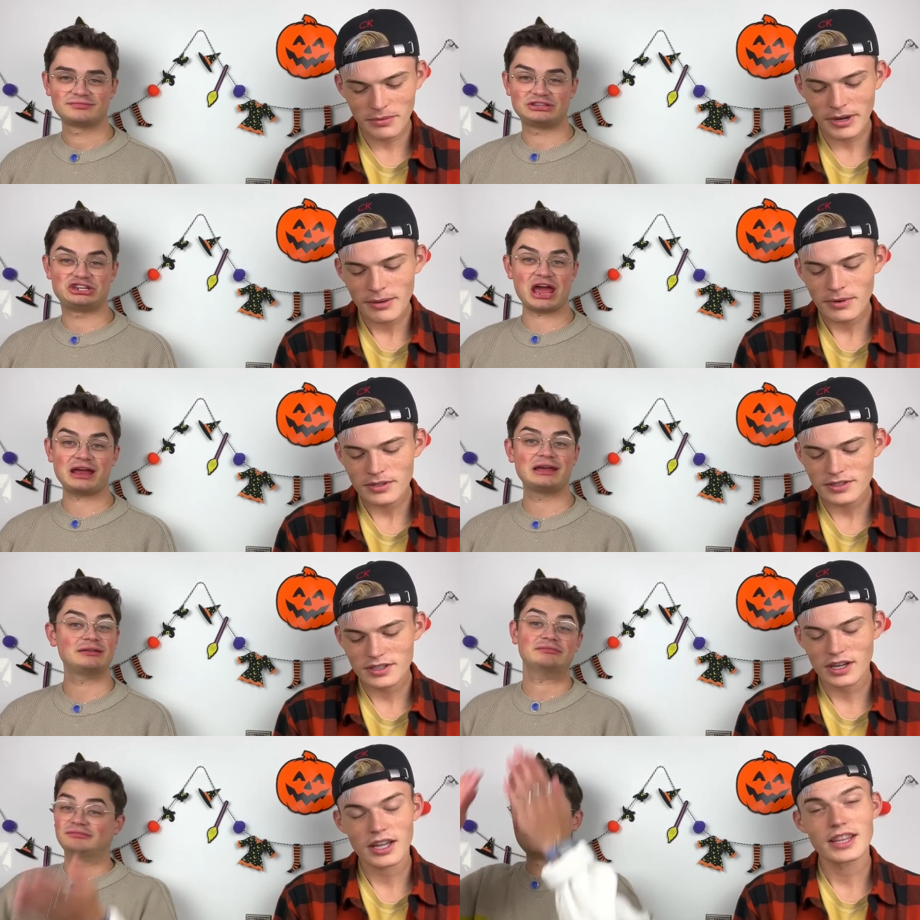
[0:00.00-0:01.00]
Speaker 1: my most,
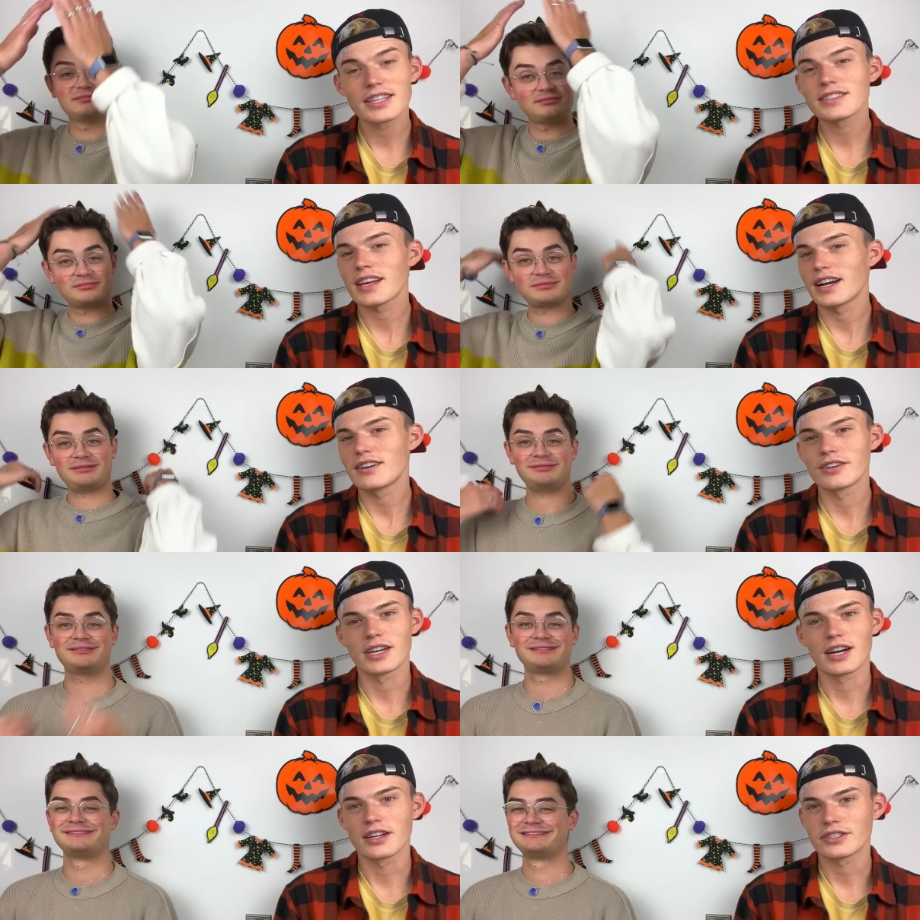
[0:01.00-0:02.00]
this, oh
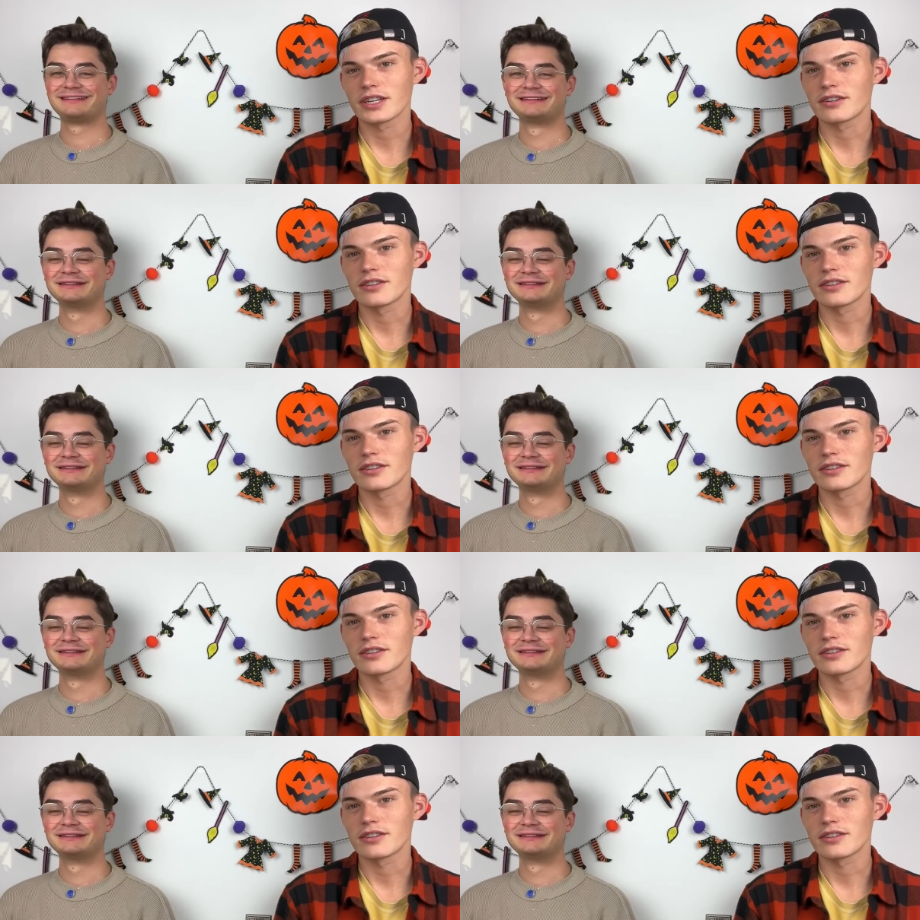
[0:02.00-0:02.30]
gosh, I don't